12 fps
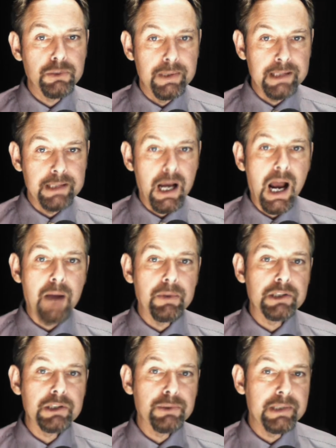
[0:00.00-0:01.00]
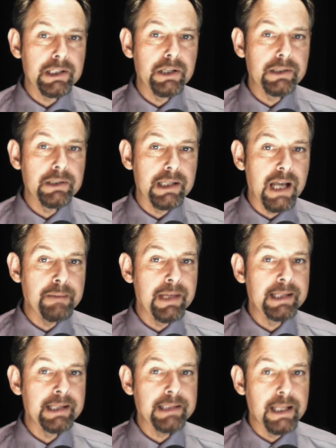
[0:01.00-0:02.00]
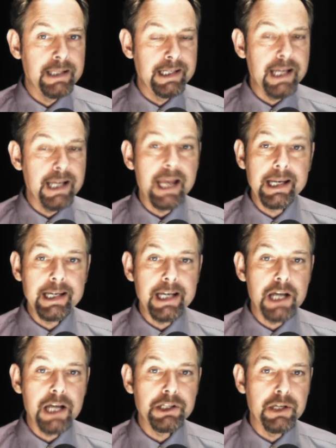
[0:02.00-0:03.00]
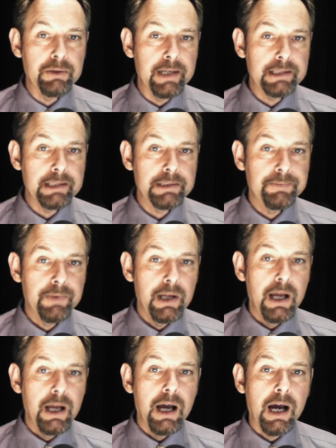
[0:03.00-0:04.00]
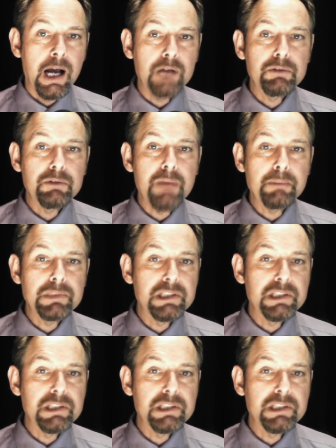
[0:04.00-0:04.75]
Twitter. Our Twitter username is the EUnit. And remember